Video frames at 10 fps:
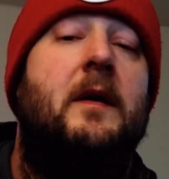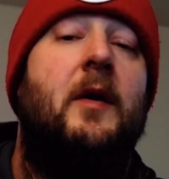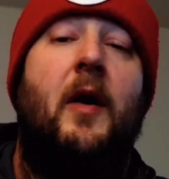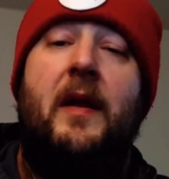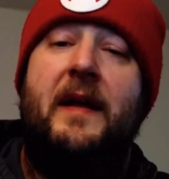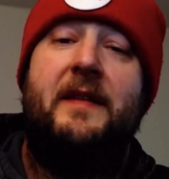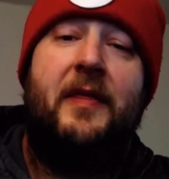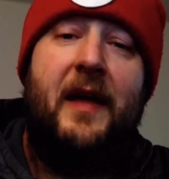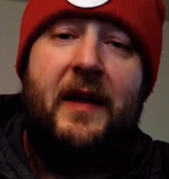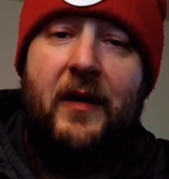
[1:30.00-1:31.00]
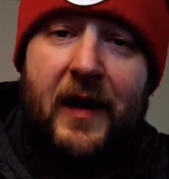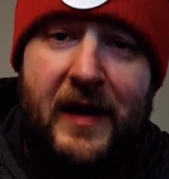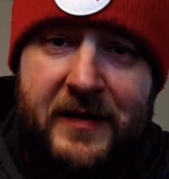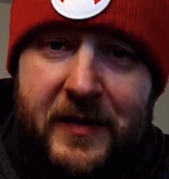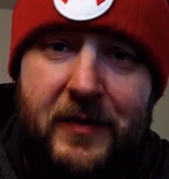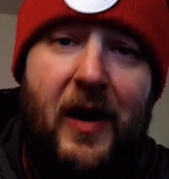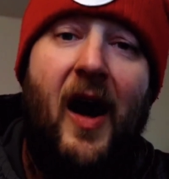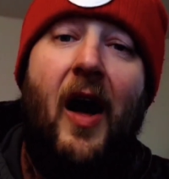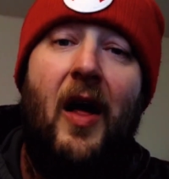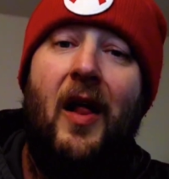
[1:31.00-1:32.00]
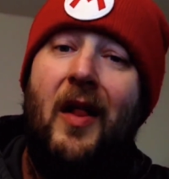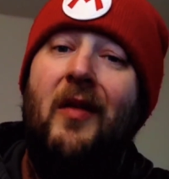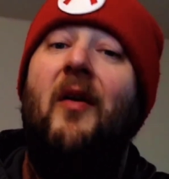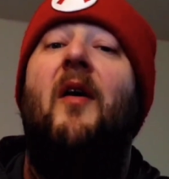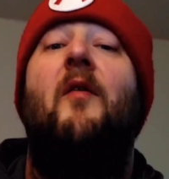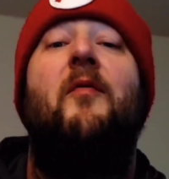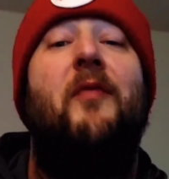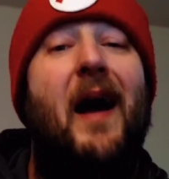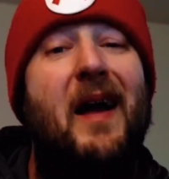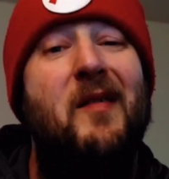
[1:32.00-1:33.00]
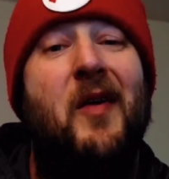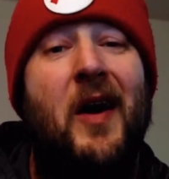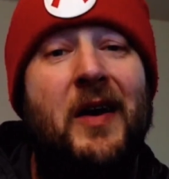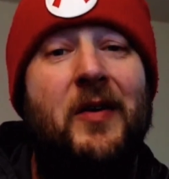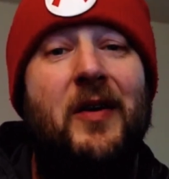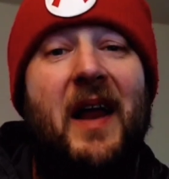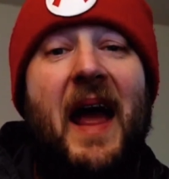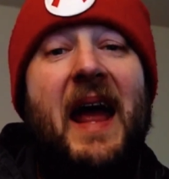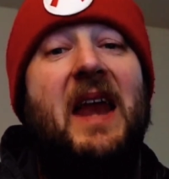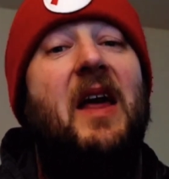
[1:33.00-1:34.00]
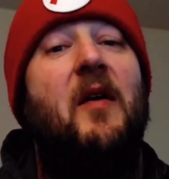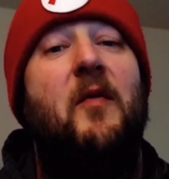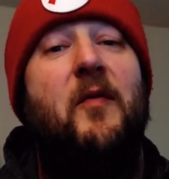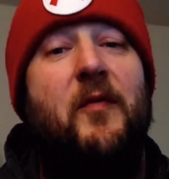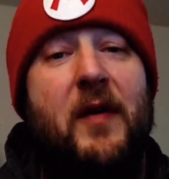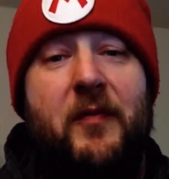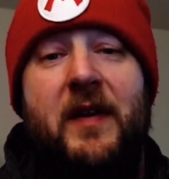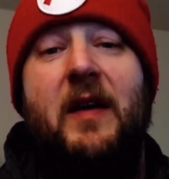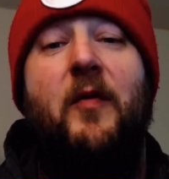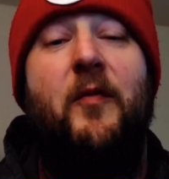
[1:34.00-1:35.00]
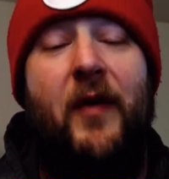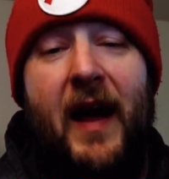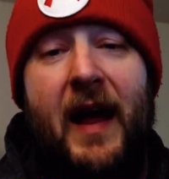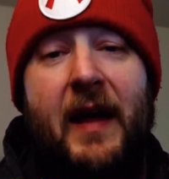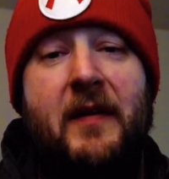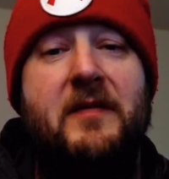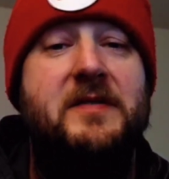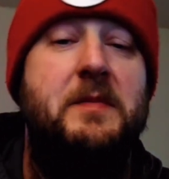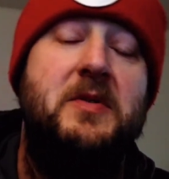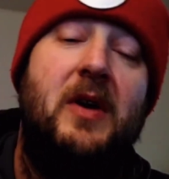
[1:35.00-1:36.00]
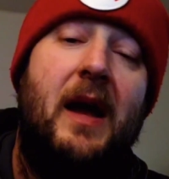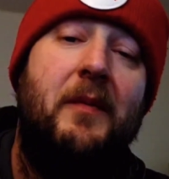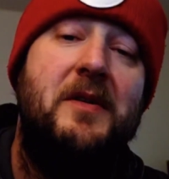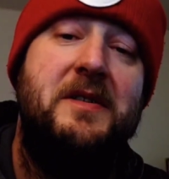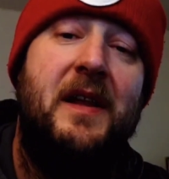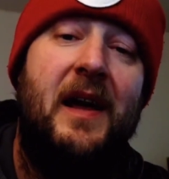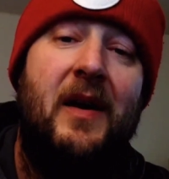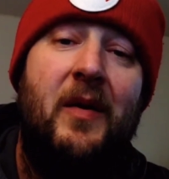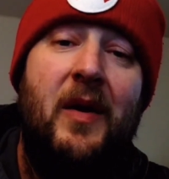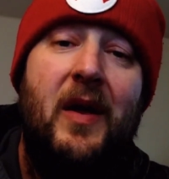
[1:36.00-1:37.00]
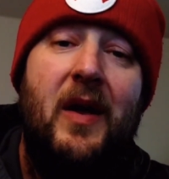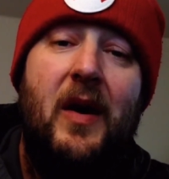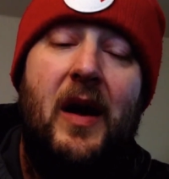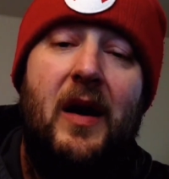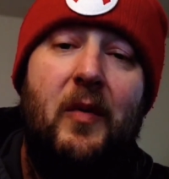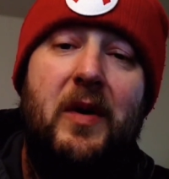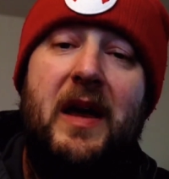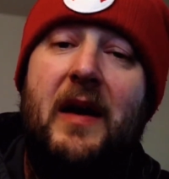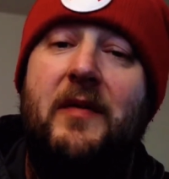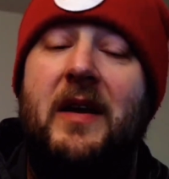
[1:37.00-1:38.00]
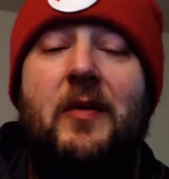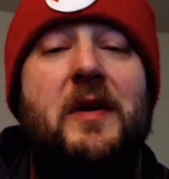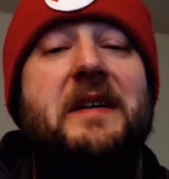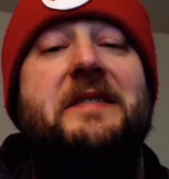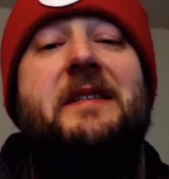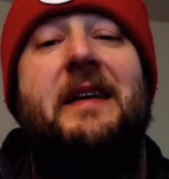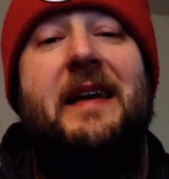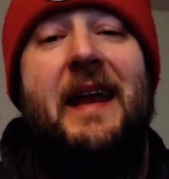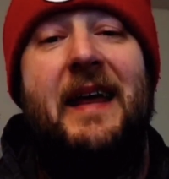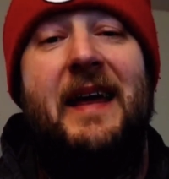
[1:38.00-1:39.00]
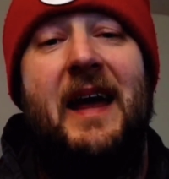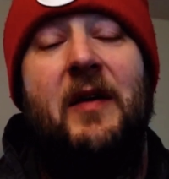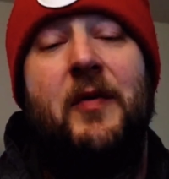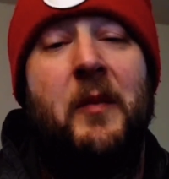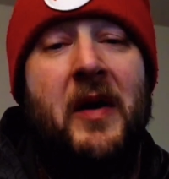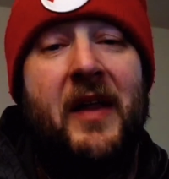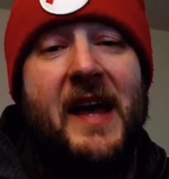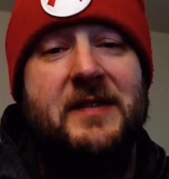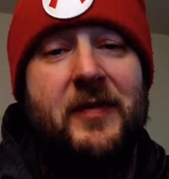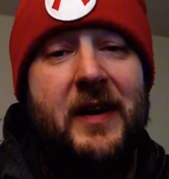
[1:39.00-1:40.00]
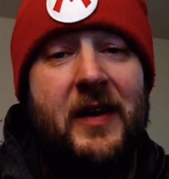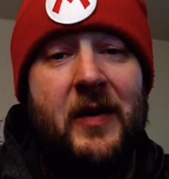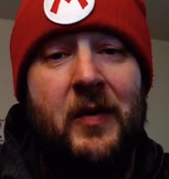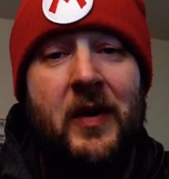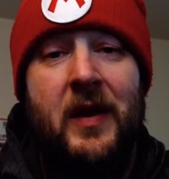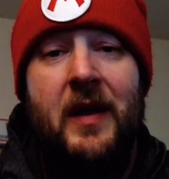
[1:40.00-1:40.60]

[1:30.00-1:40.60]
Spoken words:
You know, I like to thank you guys too. All 555 subscribers now. We have increased yet again from our last video.